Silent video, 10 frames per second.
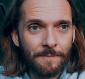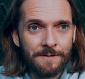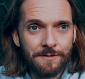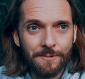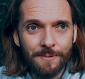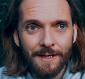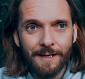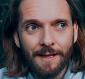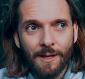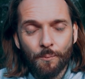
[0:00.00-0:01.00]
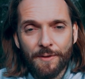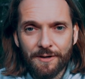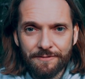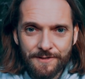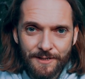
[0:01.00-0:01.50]
So when
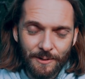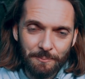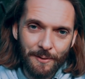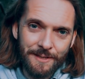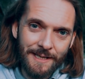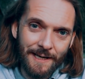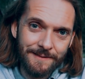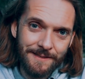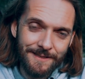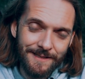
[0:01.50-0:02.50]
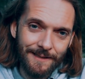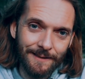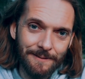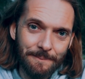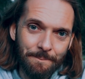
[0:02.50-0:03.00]
your physical body gets
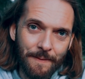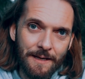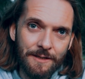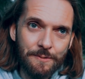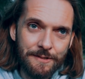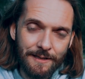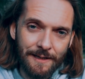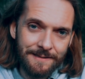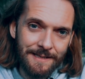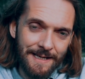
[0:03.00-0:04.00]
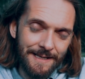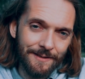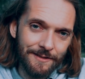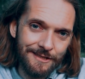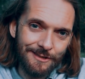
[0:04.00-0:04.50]
still, you start to hear
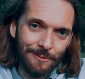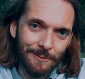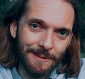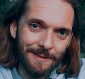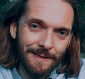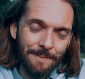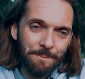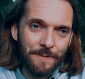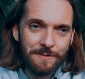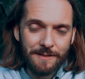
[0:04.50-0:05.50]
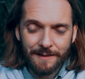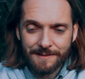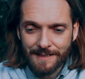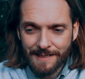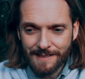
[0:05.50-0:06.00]
the soul. You start
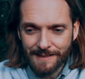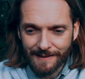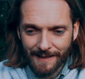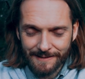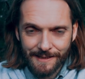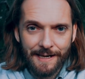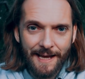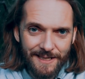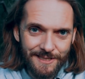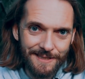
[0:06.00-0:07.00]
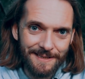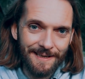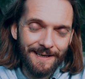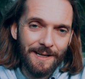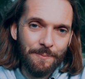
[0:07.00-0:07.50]
to hear that connection,
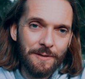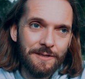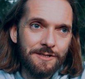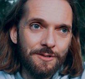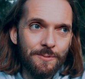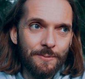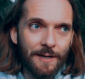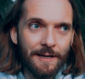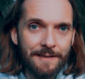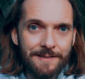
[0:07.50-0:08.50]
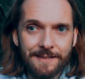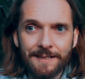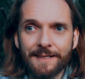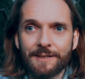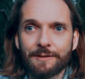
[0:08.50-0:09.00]
because you are
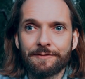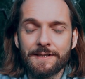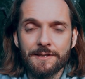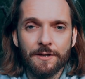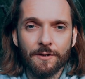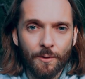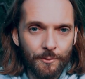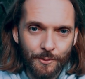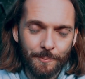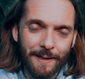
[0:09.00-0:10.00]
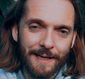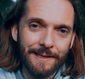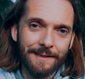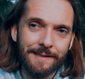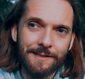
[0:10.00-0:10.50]
still enough. It's not
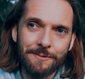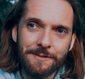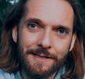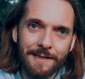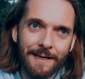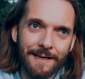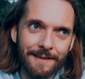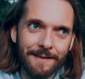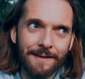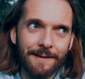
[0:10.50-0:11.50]
autopilot, and you say, hey,